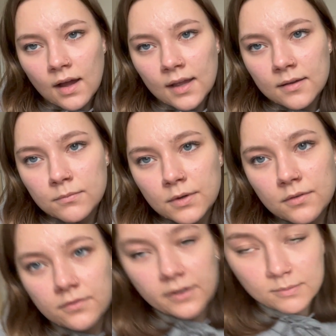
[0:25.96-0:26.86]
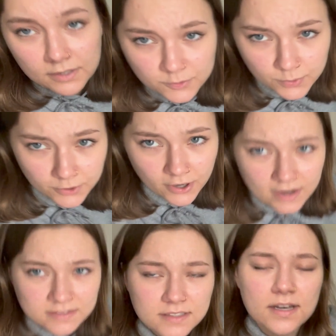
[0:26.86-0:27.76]
I am very much
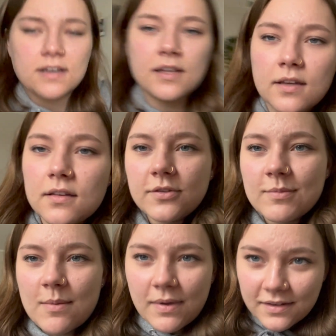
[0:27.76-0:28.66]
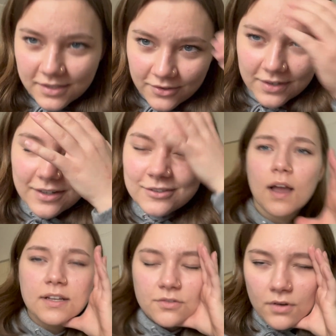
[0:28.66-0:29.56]
procrastinating doing my painting right now.
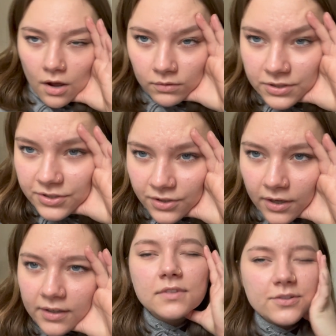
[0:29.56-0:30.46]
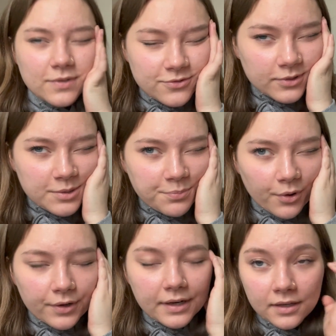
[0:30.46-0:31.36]
I do not want to start. This one's really
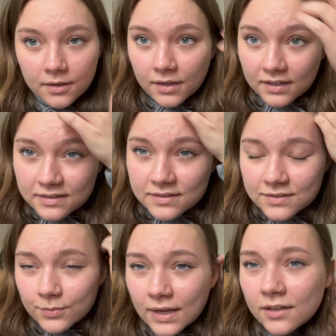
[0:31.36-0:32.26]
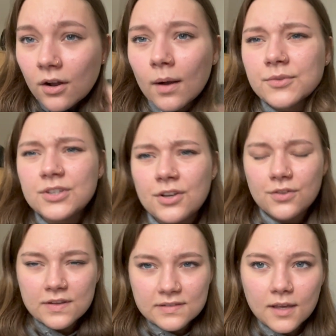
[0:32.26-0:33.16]
boring because we had an option to do
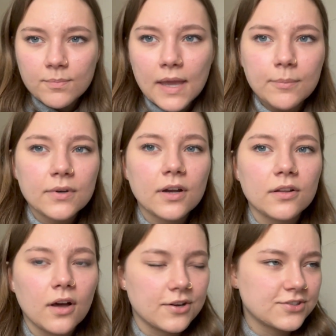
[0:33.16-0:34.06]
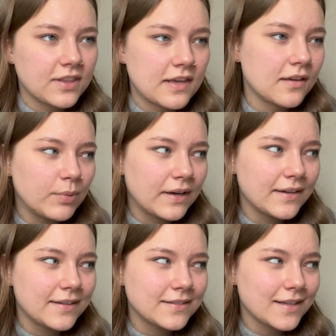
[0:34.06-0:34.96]
this like paper collage thing,
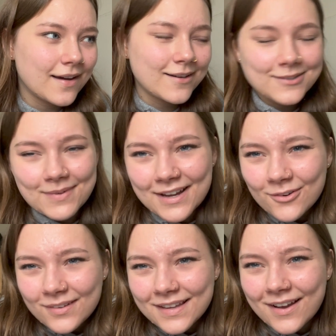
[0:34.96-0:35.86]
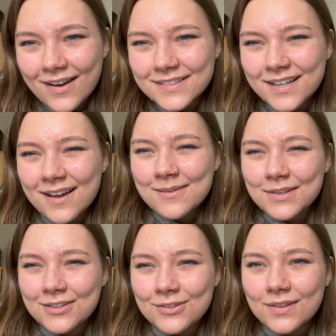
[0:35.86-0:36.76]
but um, I don't really got time
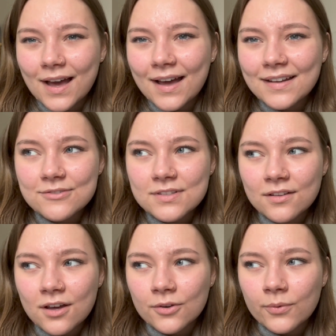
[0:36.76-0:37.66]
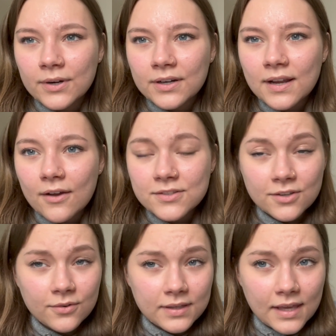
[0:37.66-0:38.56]
to do that. It was a lot of work.
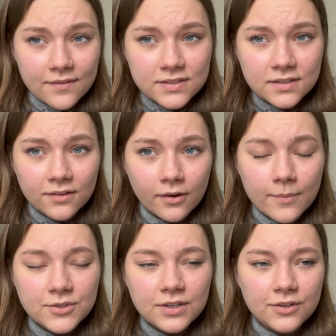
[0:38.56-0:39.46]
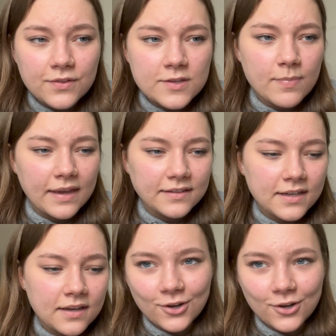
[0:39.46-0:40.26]
So he gave us another option to do this painting.